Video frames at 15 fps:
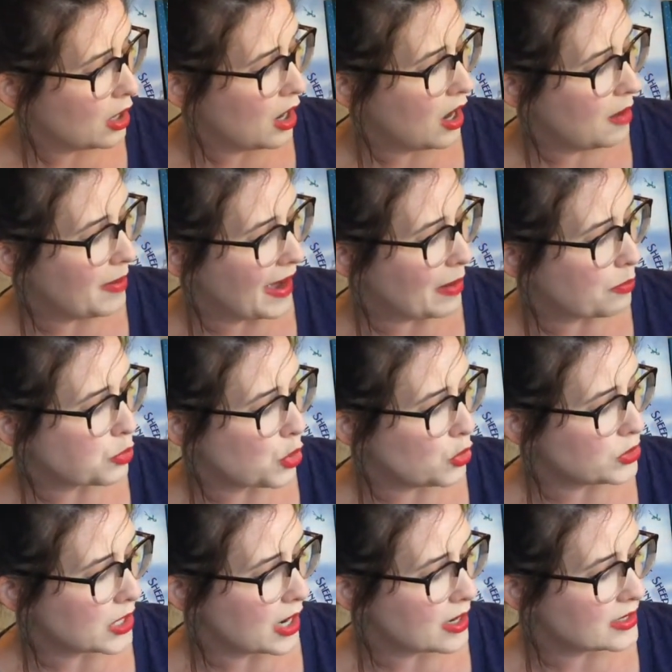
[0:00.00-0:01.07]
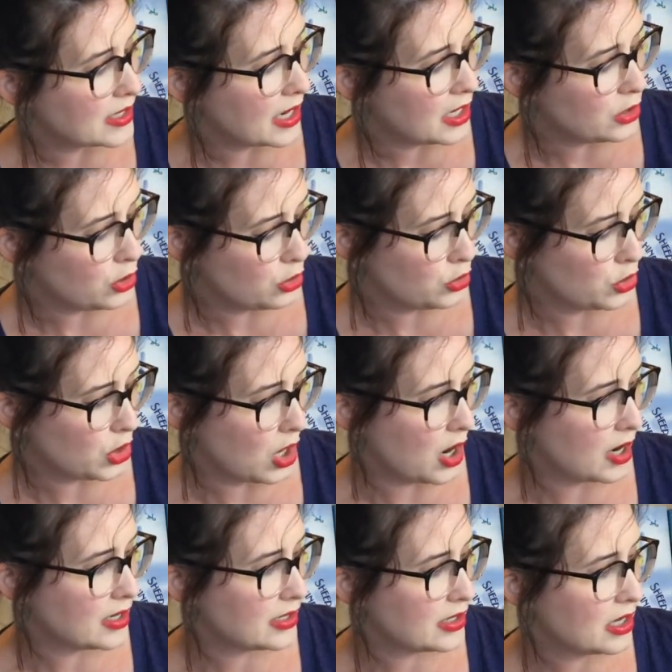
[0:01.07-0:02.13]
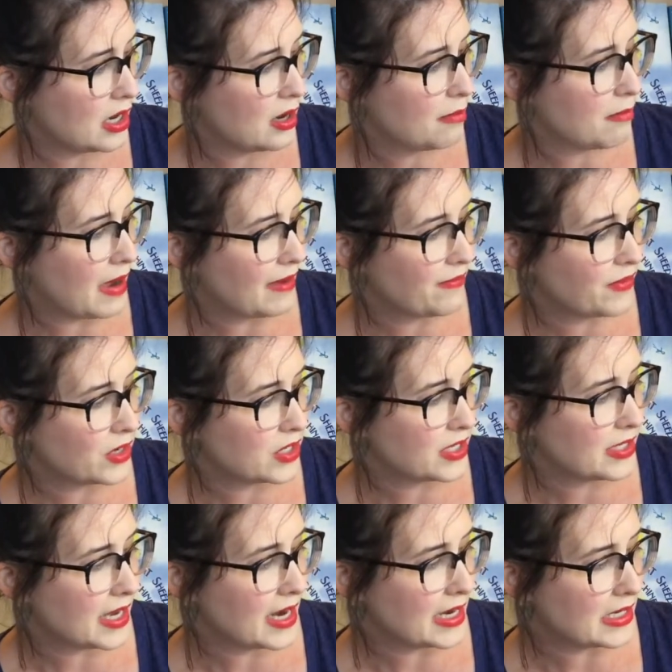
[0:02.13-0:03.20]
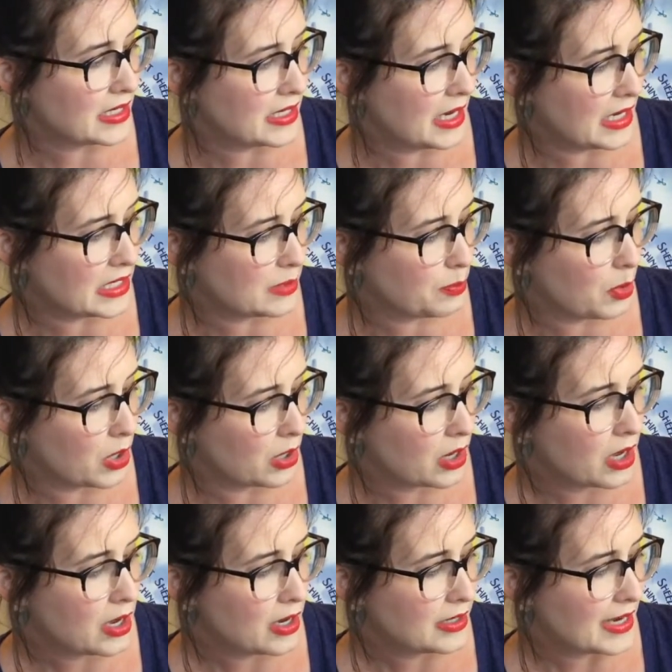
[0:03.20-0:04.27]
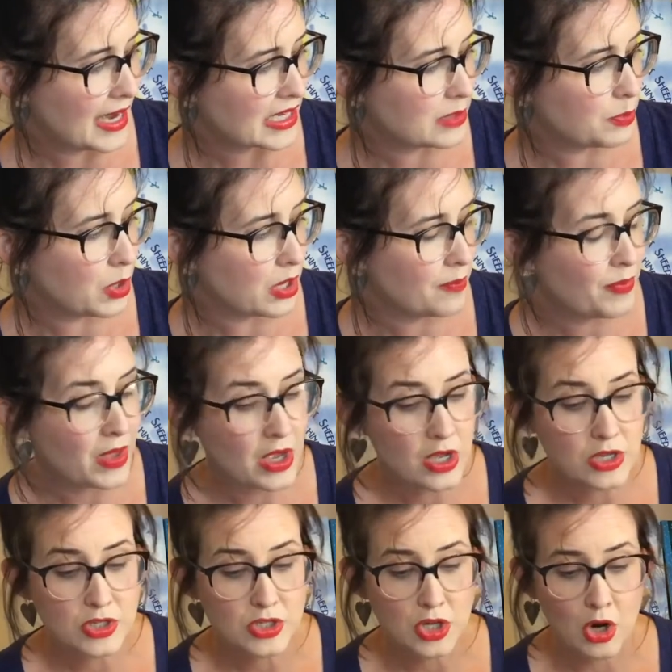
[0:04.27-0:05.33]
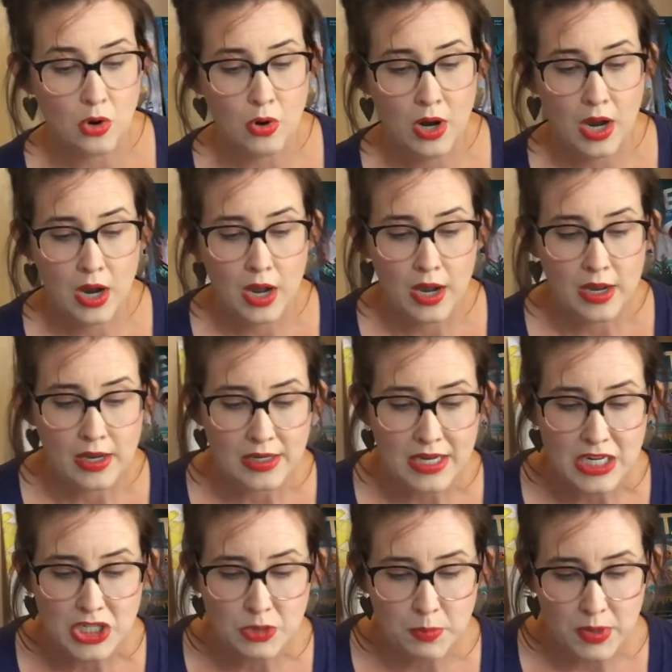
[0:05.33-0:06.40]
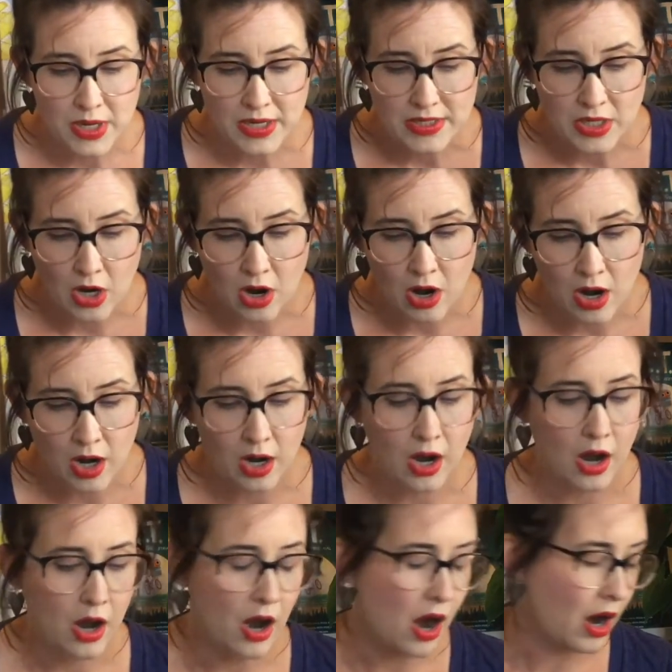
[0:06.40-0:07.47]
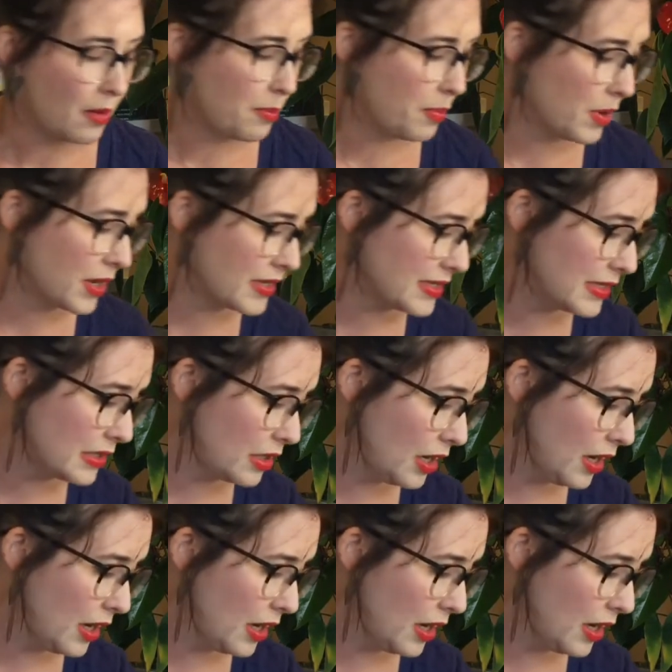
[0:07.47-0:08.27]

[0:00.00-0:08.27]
about protons and neutrons, my first science textbook. So niche books are books